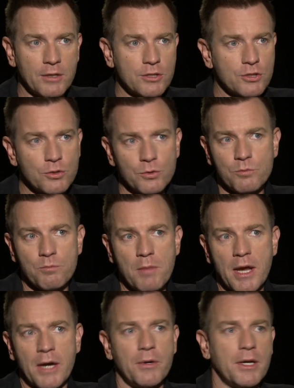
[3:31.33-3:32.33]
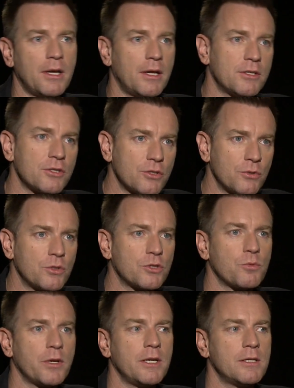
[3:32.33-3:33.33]
understood Mary, I understood the
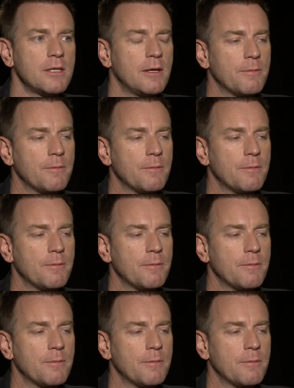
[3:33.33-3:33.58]
Swede.